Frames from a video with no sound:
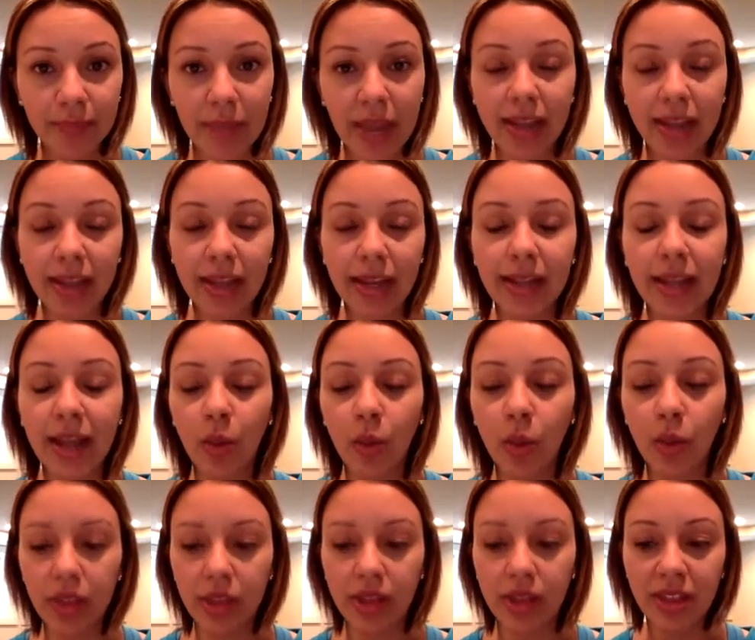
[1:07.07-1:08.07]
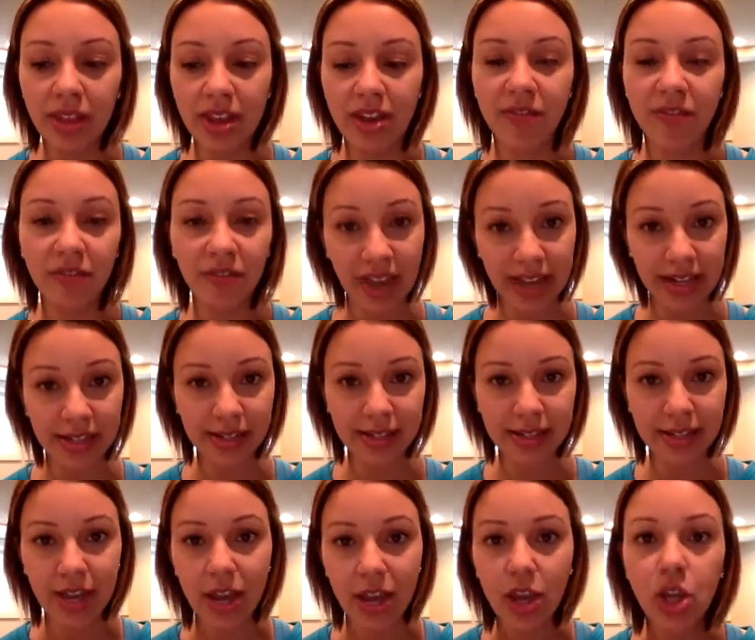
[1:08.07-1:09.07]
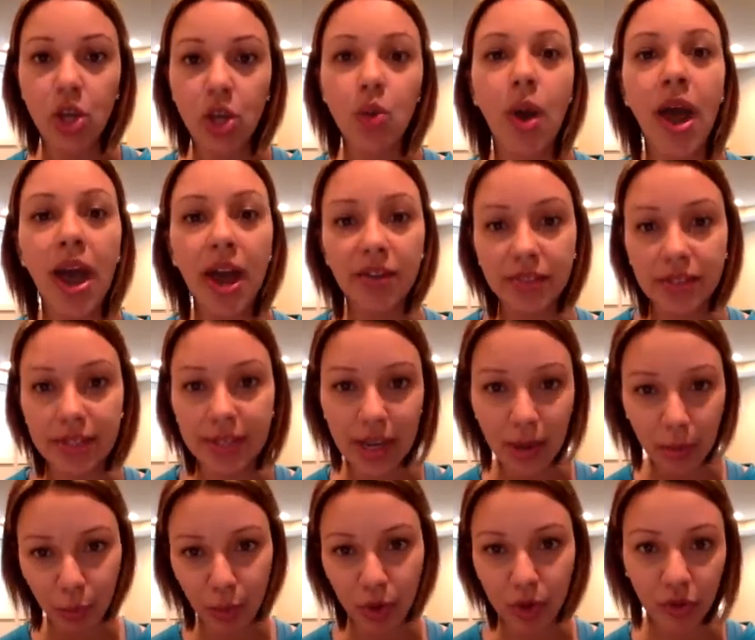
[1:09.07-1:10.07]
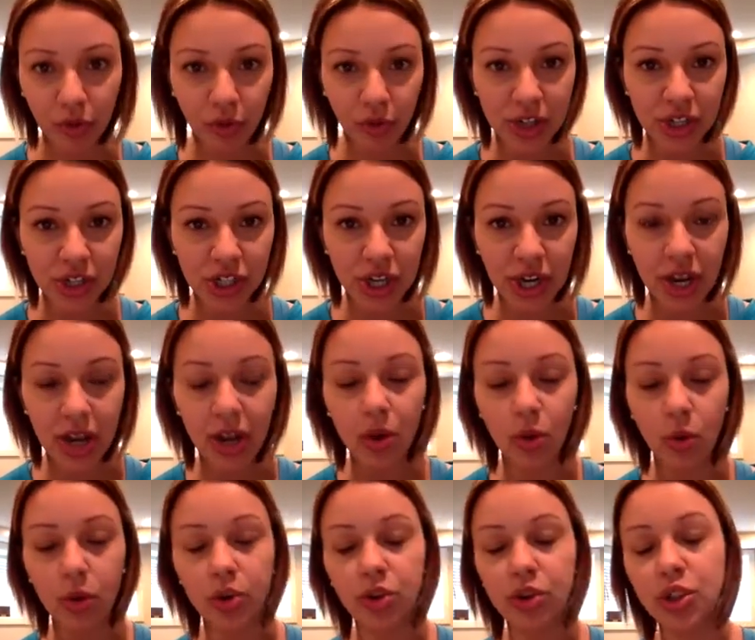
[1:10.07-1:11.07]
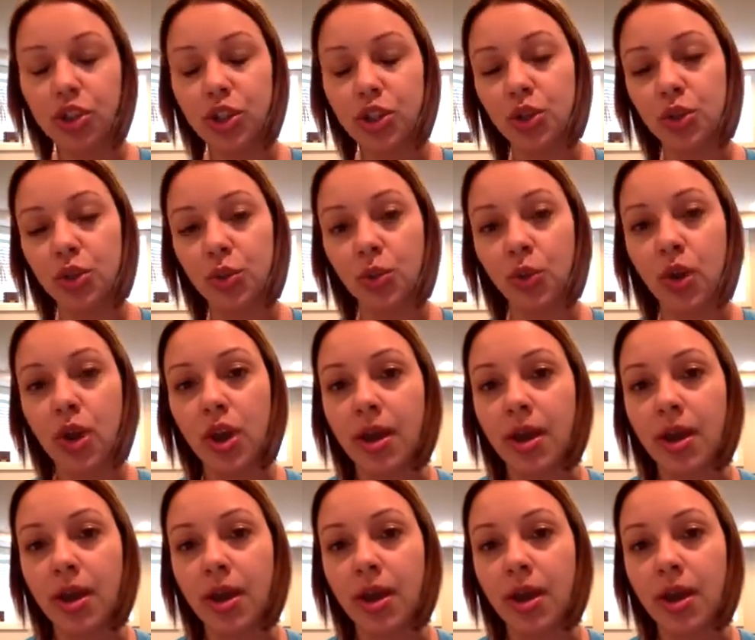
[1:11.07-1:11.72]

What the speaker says: I think that within the event, you have to keep refreshing in order to